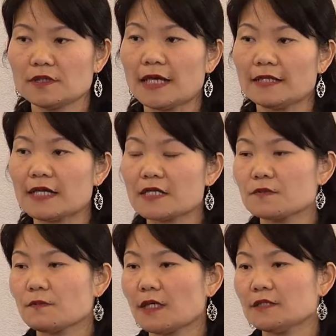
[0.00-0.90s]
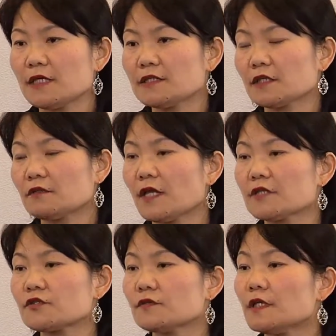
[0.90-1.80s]
And that's why data
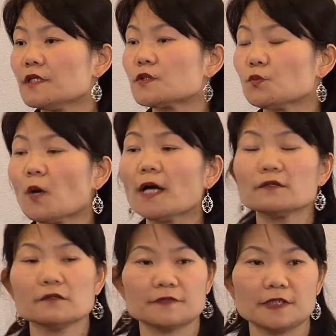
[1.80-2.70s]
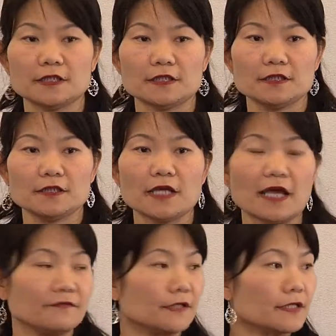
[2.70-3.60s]
collection is one of the
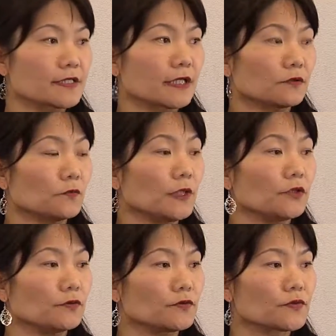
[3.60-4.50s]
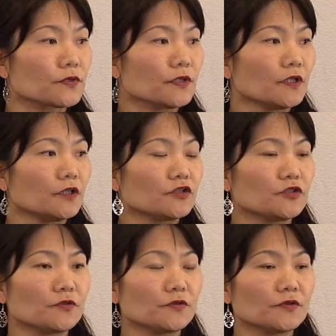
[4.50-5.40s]
evidence that we use
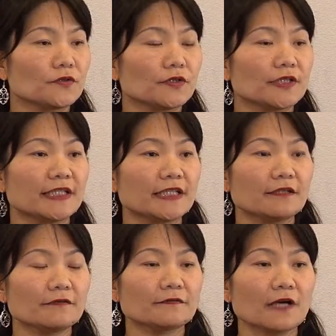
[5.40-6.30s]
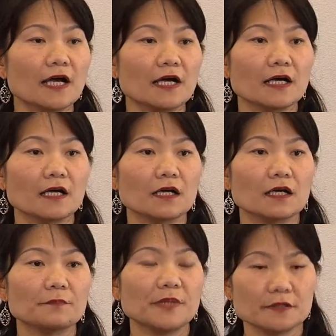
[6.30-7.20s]
to give a
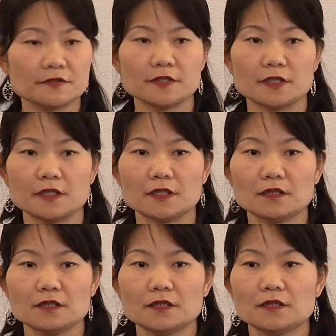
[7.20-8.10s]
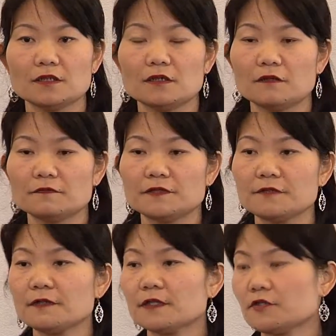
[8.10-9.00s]
picture of
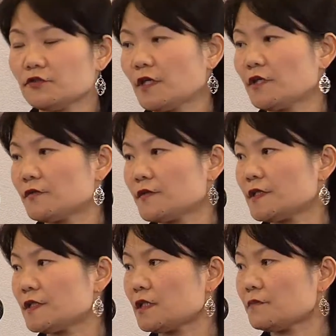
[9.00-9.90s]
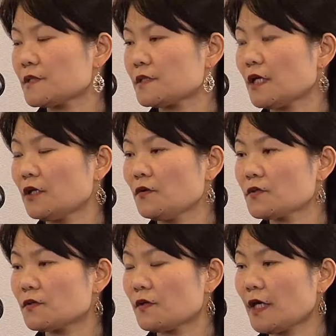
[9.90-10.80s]
different education systems and
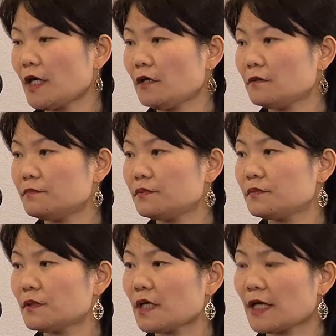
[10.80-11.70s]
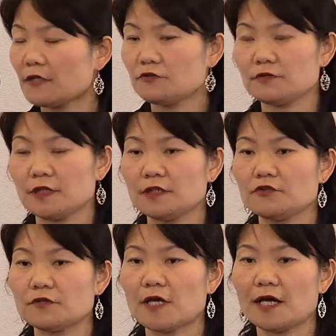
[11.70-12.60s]
also help a country
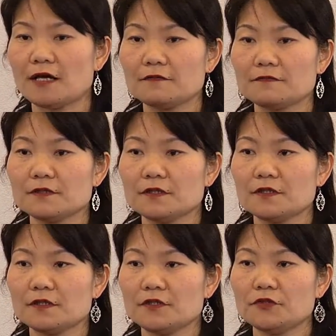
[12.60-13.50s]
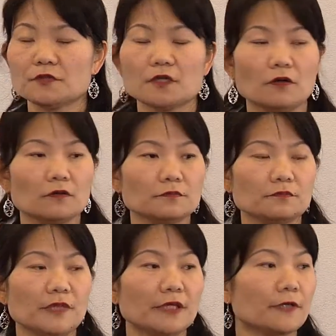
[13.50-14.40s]
to have your
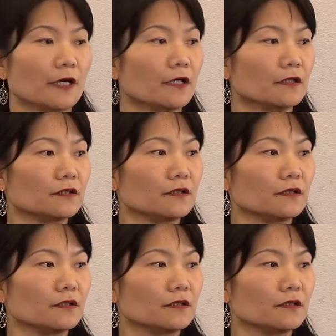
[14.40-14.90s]
own mirror